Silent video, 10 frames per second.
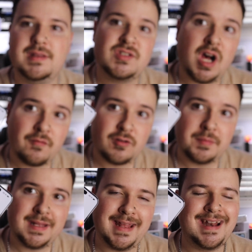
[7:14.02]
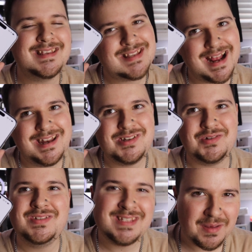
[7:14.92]
the software update that I decided
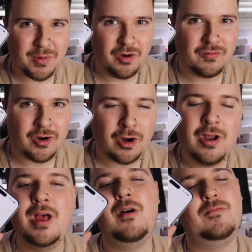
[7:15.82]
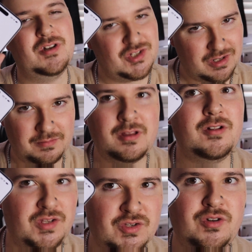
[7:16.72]
to skip over, which
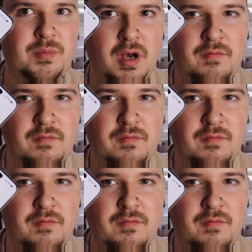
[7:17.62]
clearly screwed me